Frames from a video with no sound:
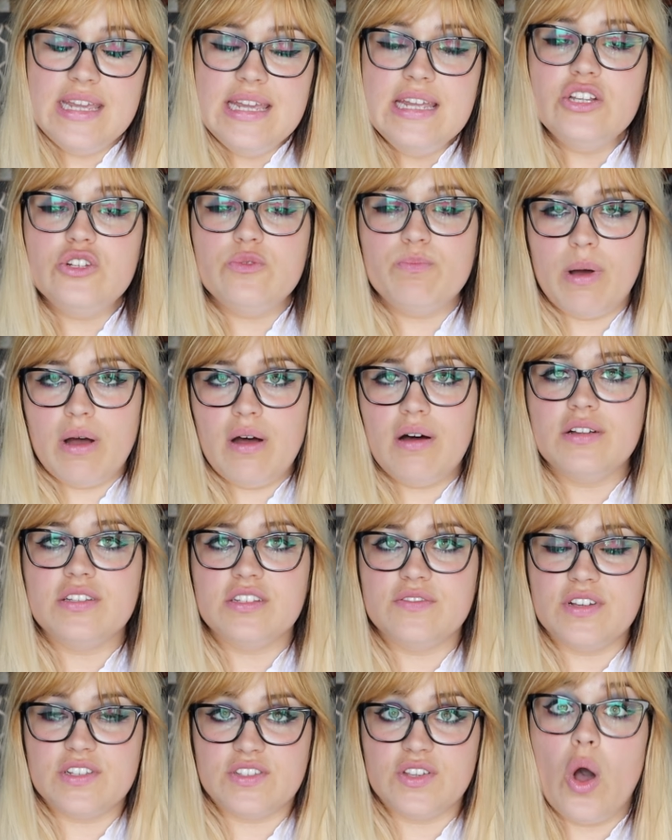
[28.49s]
each part
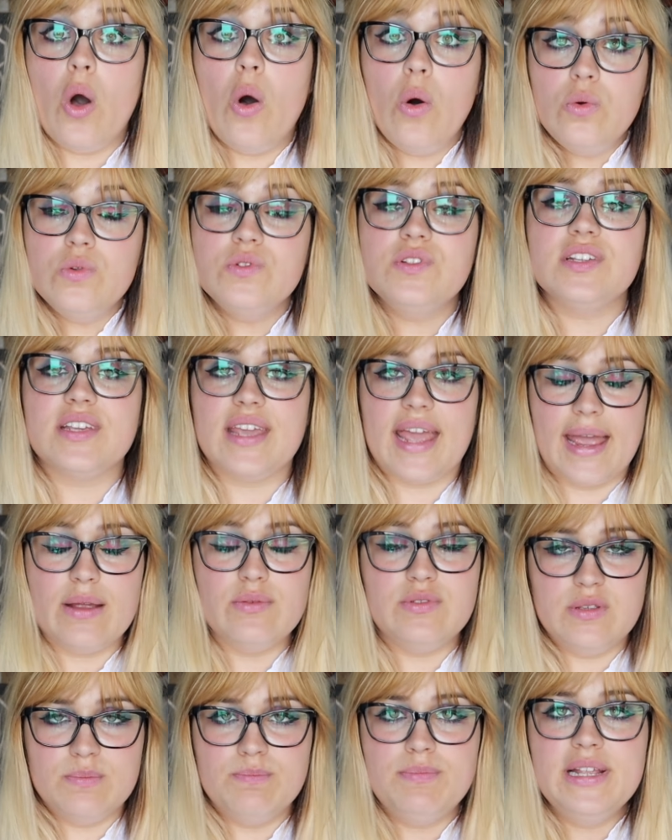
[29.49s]
of us holds
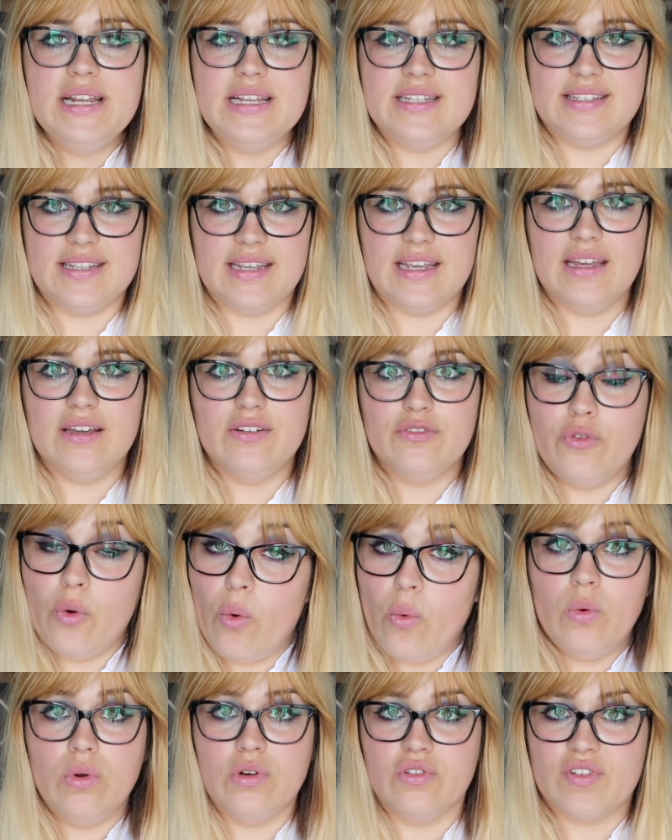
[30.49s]
accountability
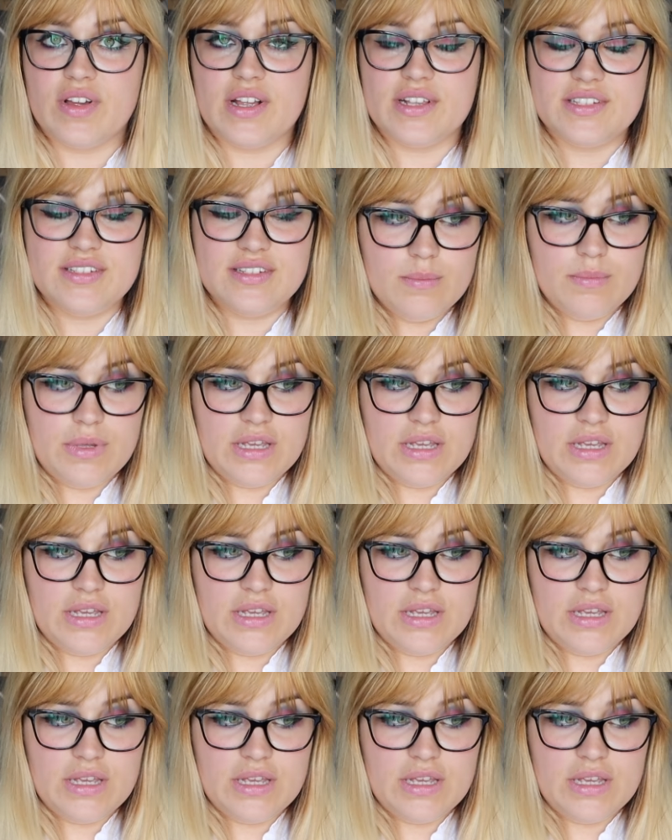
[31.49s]
for all of us.